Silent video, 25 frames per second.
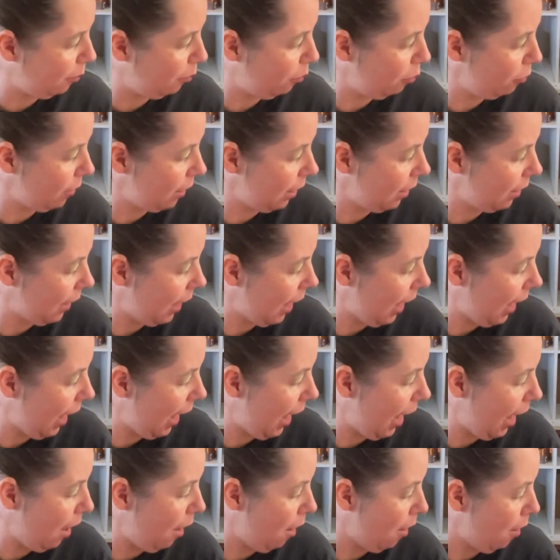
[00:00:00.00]
bring
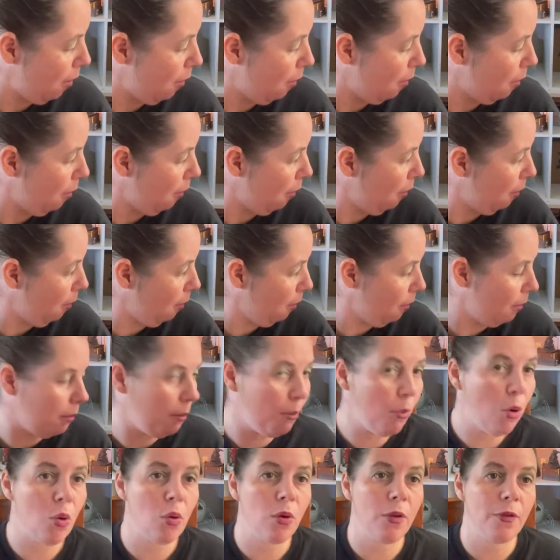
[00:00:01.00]
out
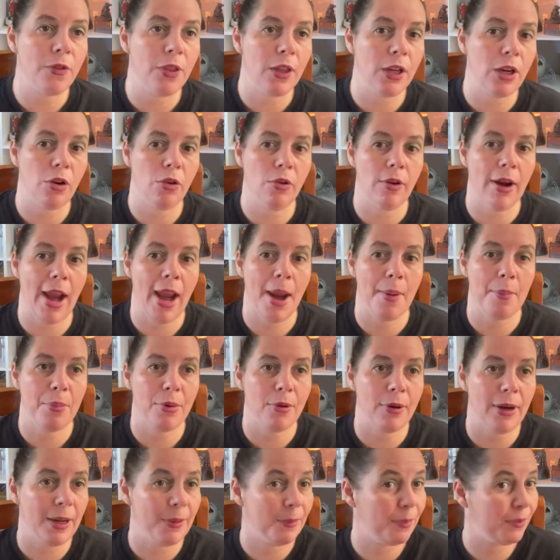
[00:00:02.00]
more of the
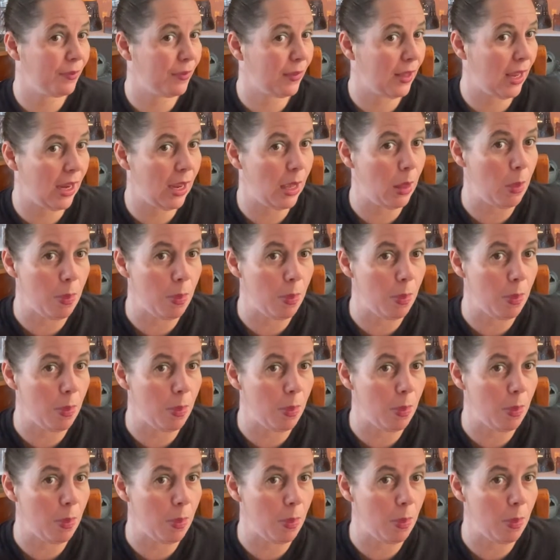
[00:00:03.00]
cranberry in